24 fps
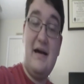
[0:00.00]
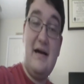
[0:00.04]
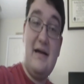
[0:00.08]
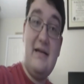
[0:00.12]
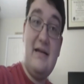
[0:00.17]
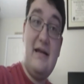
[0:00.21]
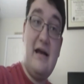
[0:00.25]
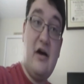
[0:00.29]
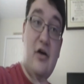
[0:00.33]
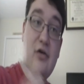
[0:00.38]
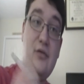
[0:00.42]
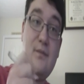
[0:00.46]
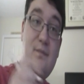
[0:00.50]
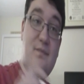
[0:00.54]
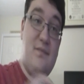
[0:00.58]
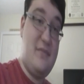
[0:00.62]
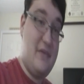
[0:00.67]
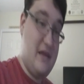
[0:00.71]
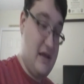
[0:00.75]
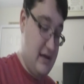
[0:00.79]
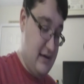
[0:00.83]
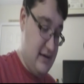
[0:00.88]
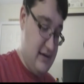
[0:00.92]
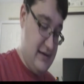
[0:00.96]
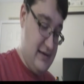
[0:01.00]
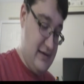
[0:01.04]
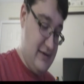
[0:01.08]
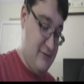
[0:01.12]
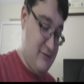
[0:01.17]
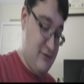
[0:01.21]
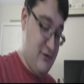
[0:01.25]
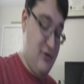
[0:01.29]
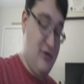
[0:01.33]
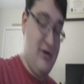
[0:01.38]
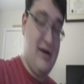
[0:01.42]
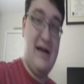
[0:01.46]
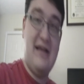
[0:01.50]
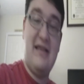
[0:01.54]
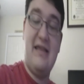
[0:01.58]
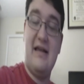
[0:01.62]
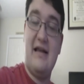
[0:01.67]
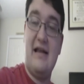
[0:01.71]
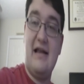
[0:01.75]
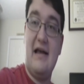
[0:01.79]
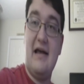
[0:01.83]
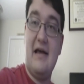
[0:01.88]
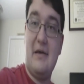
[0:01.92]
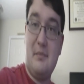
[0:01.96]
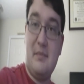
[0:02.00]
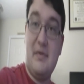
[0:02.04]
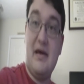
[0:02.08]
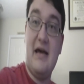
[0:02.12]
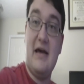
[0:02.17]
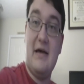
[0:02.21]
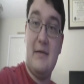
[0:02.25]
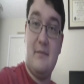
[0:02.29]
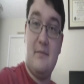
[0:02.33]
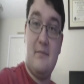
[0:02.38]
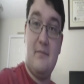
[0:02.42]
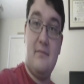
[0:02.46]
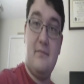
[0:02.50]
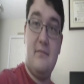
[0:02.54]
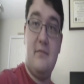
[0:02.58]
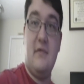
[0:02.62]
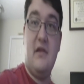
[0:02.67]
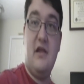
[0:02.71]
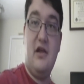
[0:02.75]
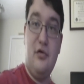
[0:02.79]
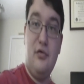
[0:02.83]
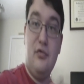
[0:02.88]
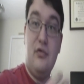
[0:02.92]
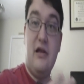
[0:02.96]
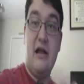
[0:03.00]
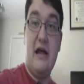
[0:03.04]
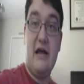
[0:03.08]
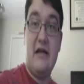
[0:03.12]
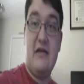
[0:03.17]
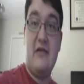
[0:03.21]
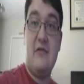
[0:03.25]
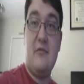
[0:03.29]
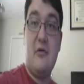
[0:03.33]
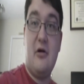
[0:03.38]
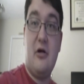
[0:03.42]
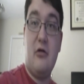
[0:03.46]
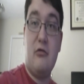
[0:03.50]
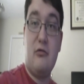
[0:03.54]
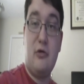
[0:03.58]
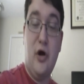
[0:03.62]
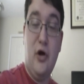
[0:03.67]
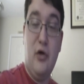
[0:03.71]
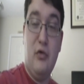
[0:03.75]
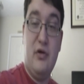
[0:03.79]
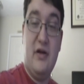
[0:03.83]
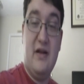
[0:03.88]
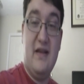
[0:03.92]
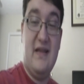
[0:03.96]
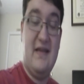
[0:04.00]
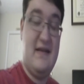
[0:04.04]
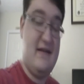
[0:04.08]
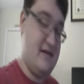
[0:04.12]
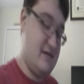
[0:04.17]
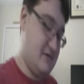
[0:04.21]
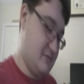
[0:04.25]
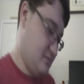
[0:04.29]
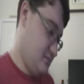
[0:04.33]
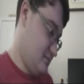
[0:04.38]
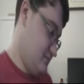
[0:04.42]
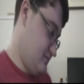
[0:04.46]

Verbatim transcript: Now, if you're anything like me, you like small rodents.